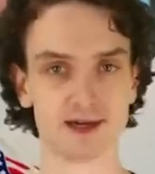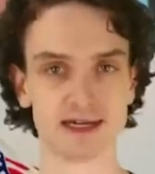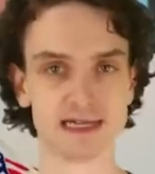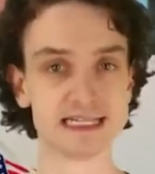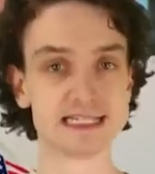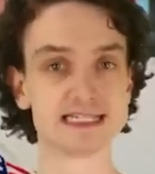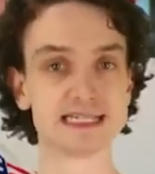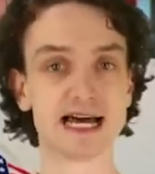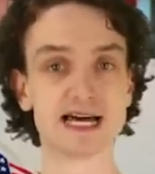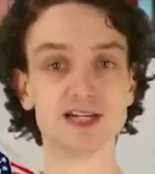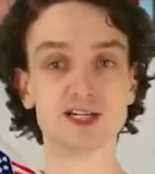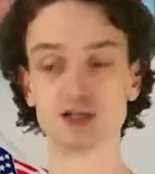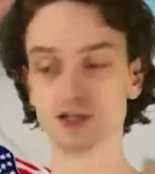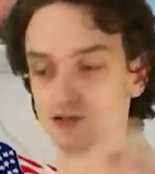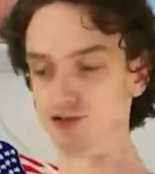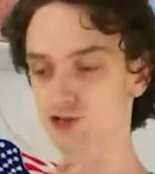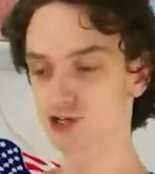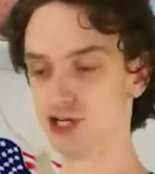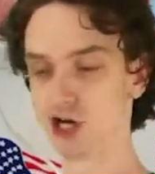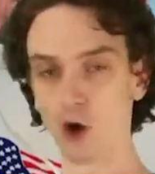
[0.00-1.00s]
He said,
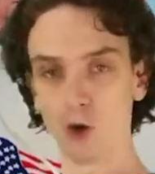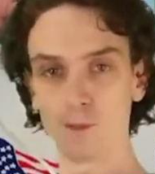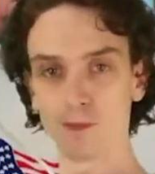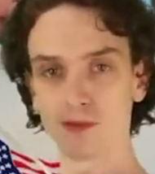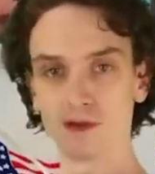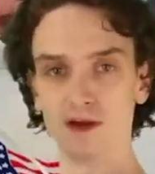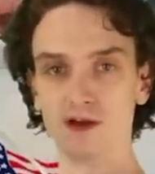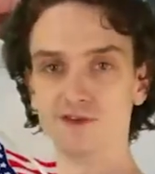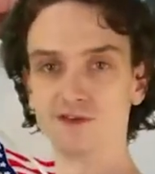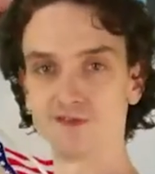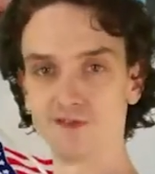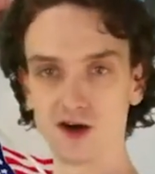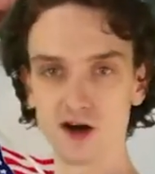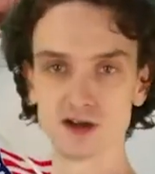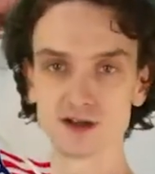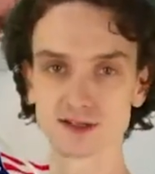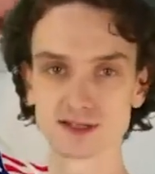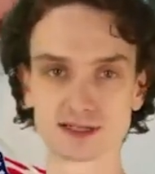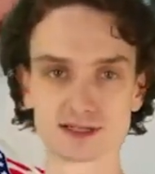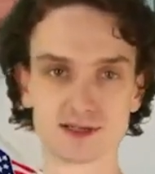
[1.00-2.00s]
nope,
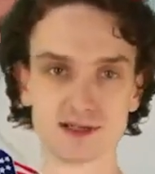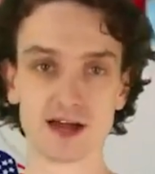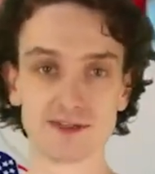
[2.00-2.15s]
false.